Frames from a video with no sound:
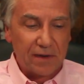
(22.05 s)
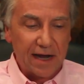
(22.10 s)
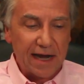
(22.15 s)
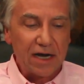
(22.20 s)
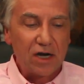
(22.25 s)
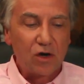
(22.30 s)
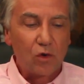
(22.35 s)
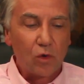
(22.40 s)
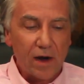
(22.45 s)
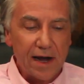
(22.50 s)
by
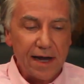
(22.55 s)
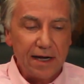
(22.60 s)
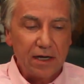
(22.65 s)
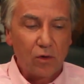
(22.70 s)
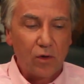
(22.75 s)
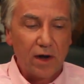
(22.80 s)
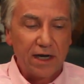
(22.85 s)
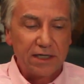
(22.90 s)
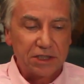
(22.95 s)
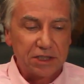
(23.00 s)
a great
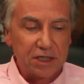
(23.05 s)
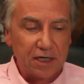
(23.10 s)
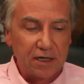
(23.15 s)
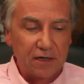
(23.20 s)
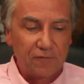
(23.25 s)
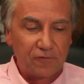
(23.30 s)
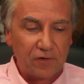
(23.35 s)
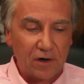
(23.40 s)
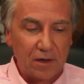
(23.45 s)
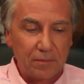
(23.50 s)

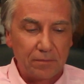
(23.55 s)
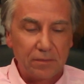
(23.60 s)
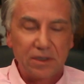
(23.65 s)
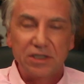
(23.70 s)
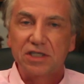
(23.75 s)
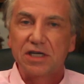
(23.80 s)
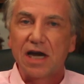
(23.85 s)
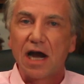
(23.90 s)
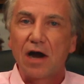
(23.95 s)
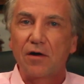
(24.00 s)
question from
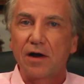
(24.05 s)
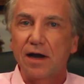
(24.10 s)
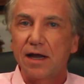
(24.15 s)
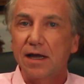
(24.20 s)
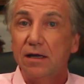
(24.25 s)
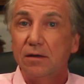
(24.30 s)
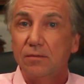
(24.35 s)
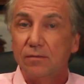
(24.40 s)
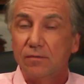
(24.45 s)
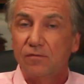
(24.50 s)

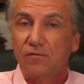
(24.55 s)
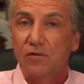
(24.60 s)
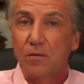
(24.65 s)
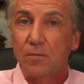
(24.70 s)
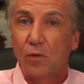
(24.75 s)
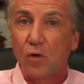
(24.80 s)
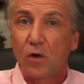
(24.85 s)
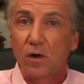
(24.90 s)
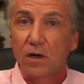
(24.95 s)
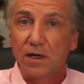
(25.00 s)
Sherry from
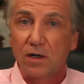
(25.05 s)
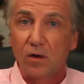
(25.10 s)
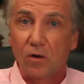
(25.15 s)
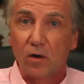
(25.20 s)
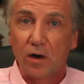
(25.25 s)
Portland,